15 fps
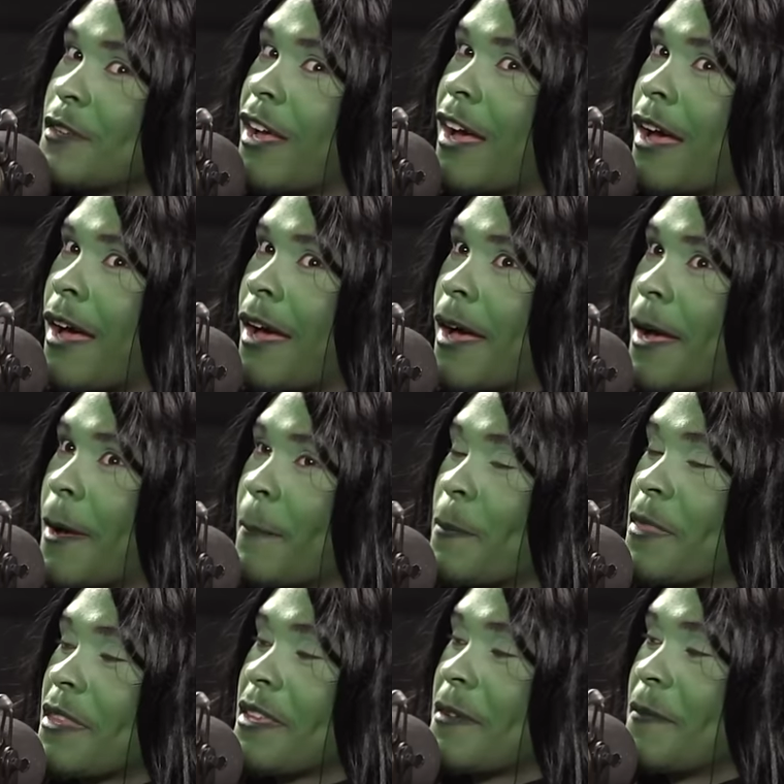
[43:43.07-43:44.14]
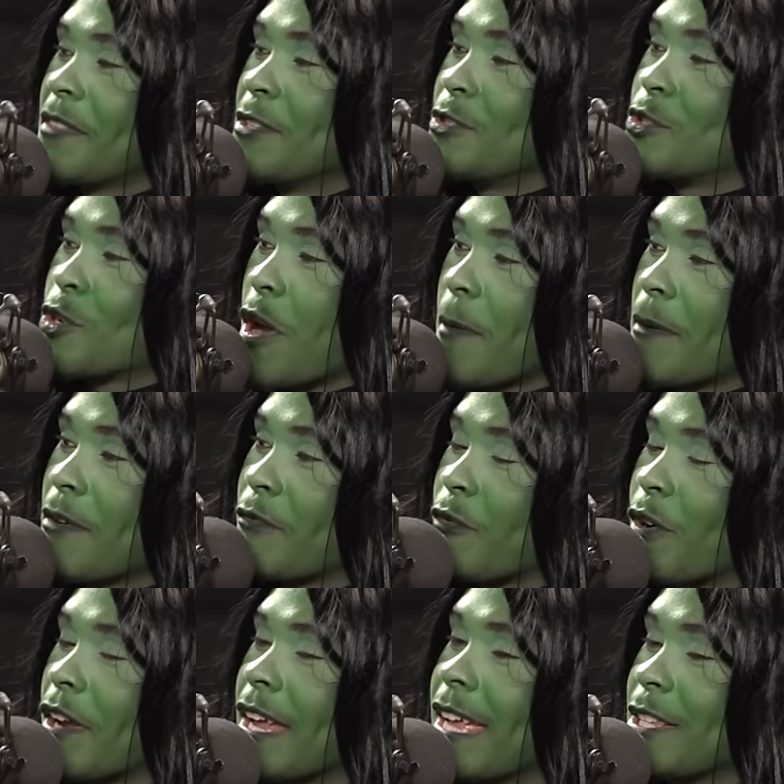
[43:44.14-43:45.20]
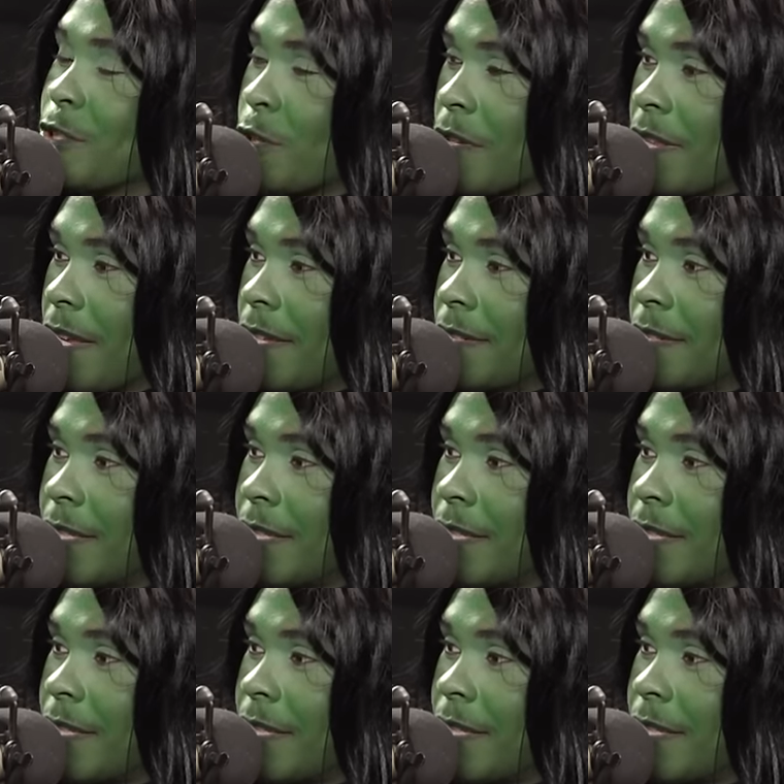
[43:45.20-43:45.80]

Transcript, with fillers: uh, German. German for Wait, Itzerland.